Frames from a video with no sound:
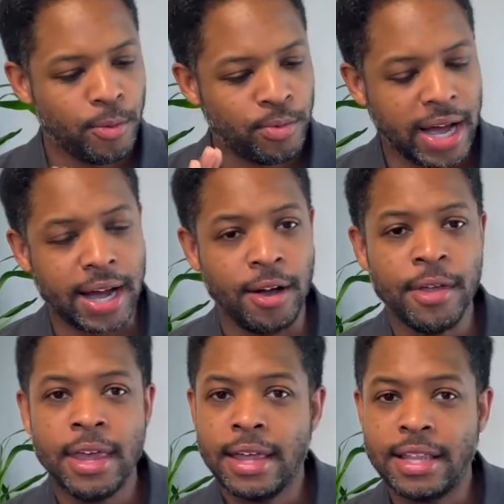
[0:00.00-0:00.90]
Wow.
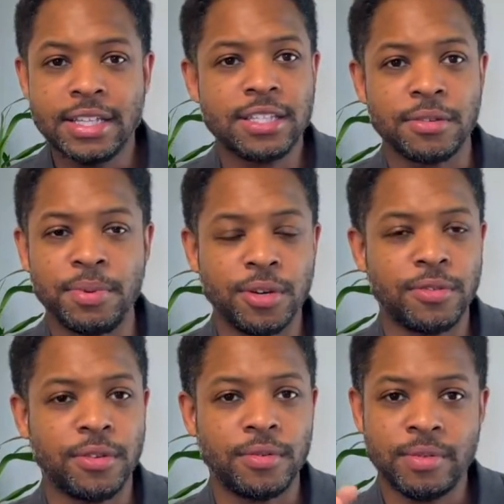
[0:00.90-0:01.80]
This is a
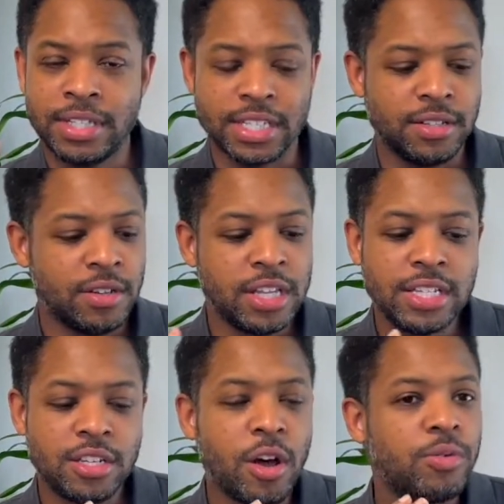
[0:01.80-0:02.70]
beautiful, these
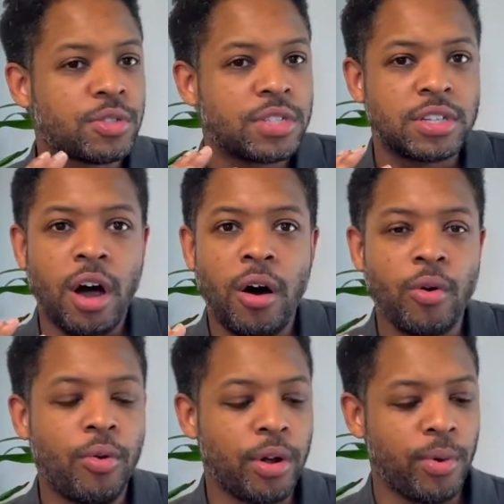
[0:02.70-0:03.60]
notes are just all
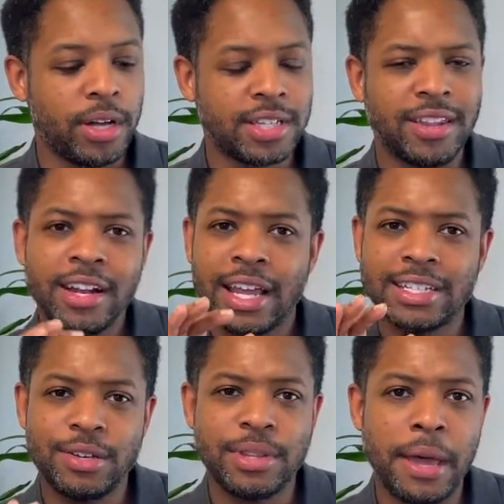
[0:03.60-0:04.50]
going well together. And like I
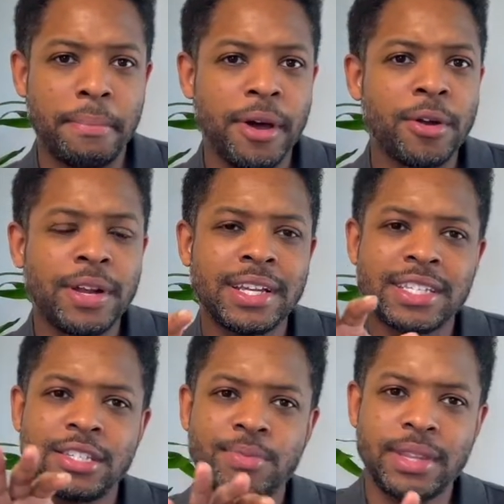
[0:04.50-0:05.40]
said, with that
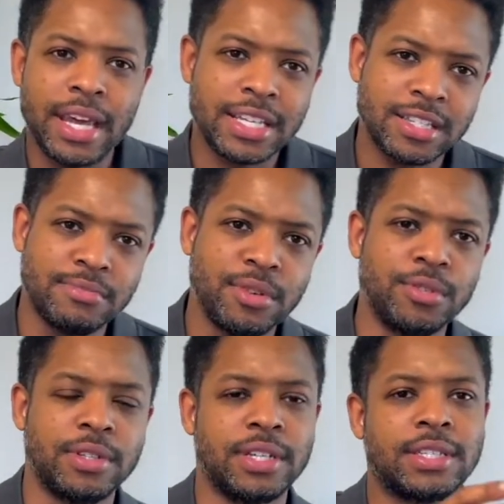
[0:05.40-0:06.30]
butteriness is with that
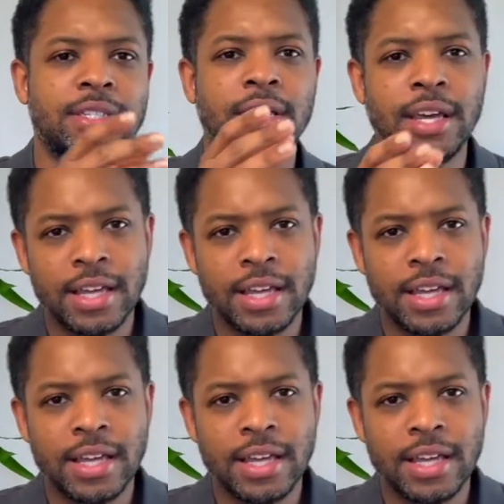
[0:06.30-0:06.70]
smoothness.